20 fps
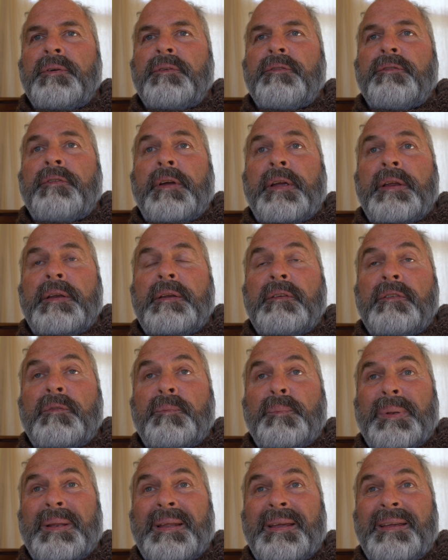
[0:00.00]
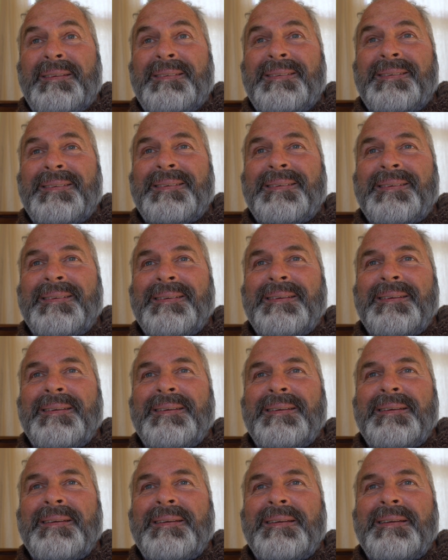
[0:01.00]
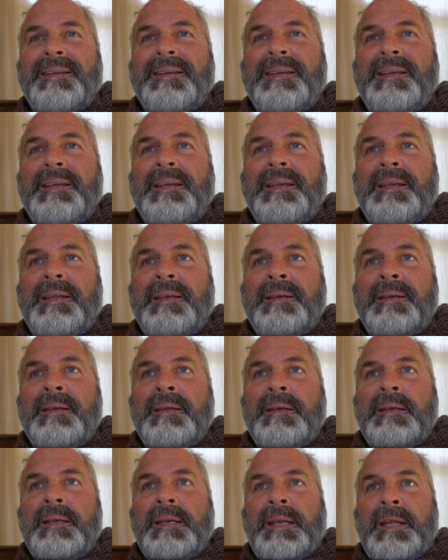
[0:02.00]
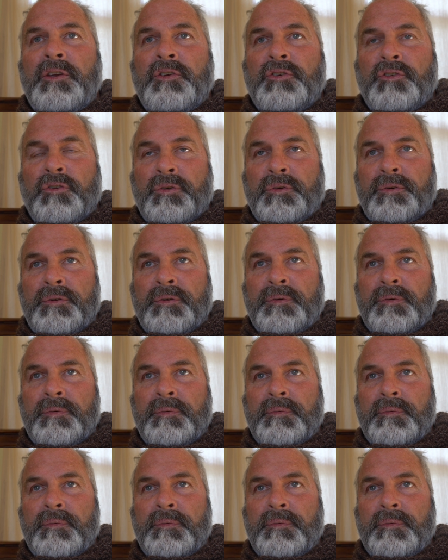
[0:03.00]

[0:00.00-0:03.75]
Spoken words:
find his place in nature,